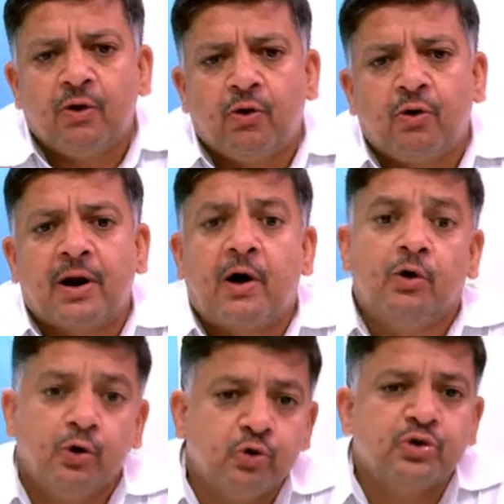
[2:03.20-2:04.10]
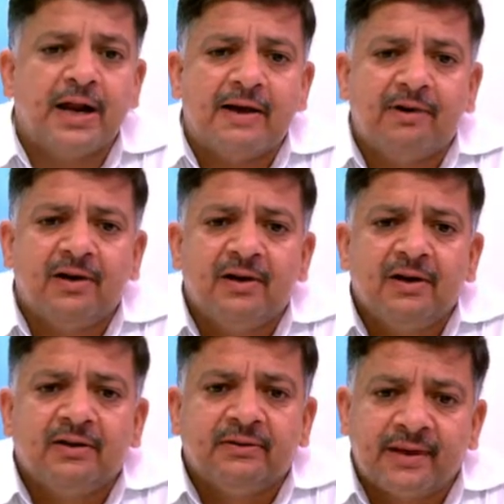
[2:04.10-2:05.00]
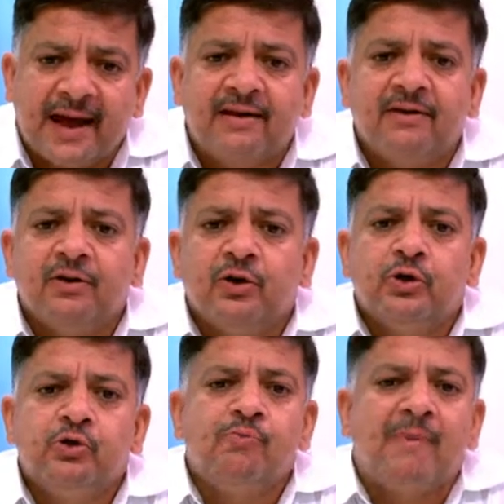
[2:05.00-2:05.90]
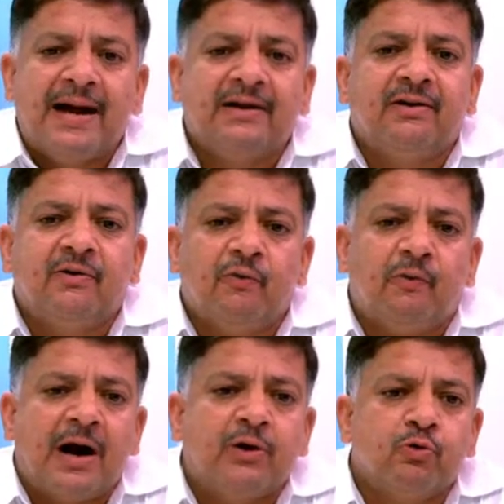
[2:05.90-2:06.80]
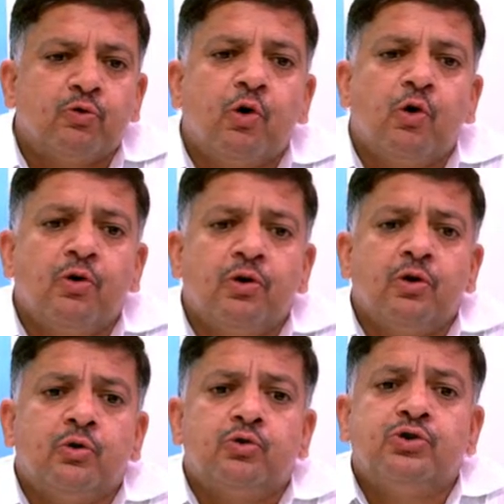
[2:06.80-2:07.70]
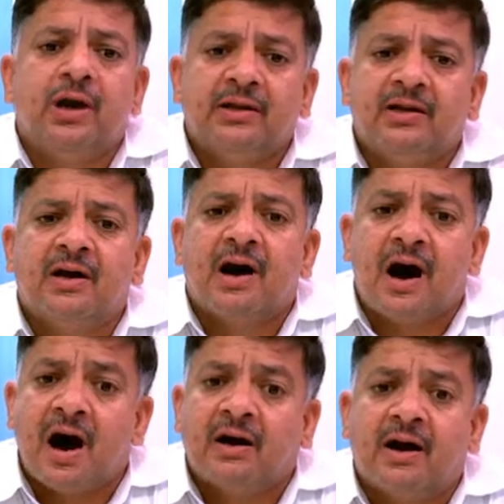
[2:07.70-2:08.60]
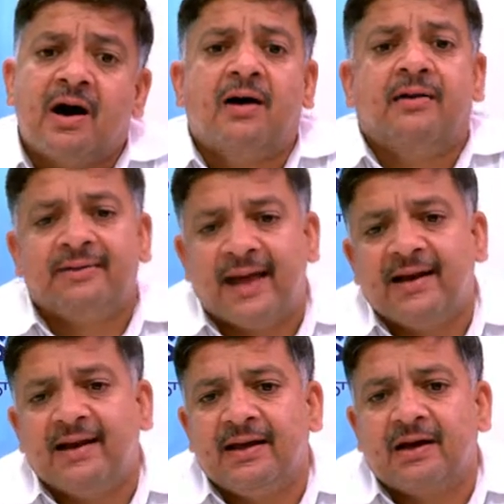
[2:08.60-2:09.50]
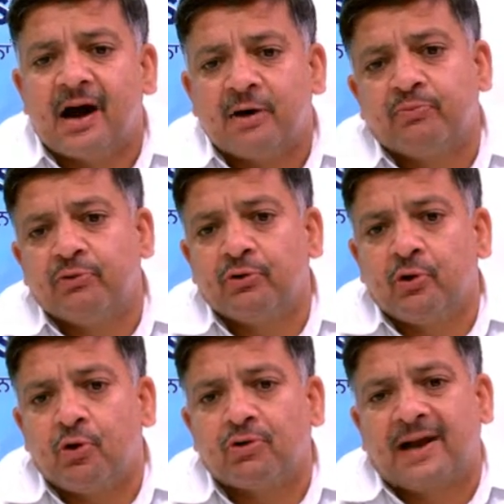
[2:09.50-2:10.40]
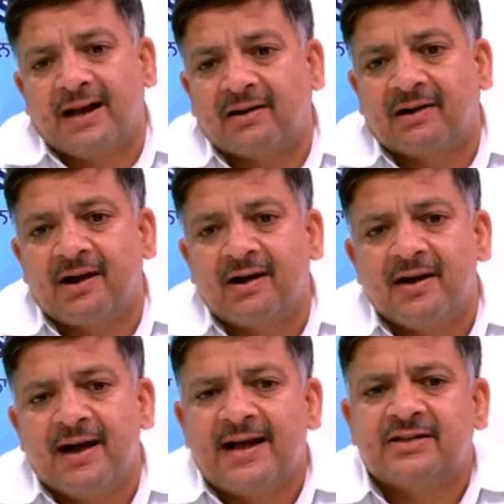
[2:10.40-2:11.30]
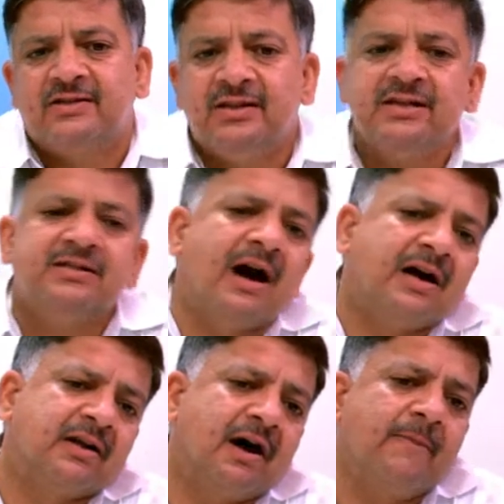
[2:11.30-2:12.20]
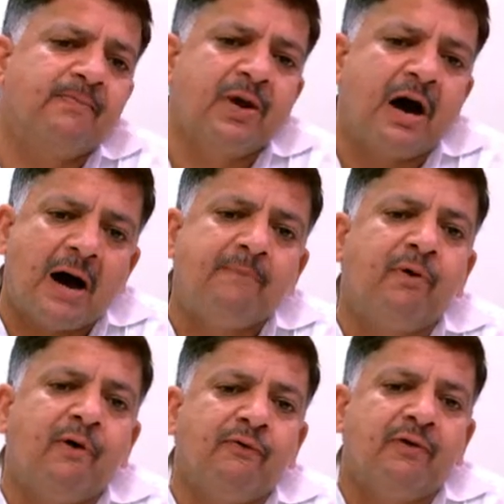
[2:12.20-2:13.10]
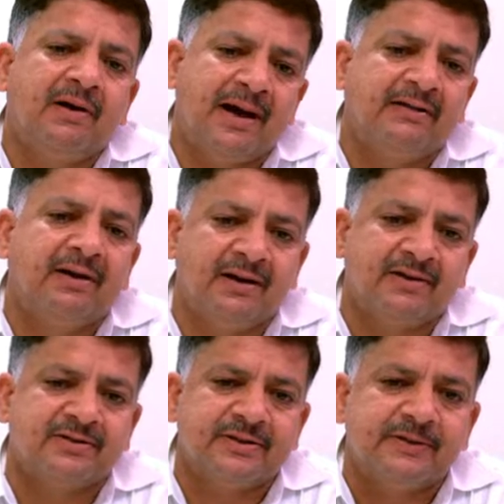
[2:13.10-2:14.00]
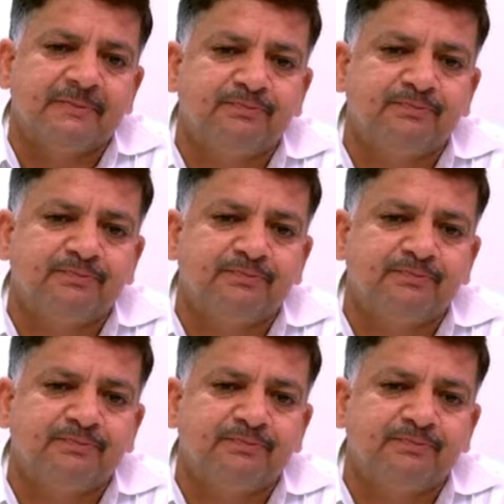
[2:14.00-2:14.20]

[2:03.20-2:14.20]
on a huge level, then you might want to go to Jalandhar, Agra, Delhi, Kanpur or Calcutta, as these are the hub of leather industry.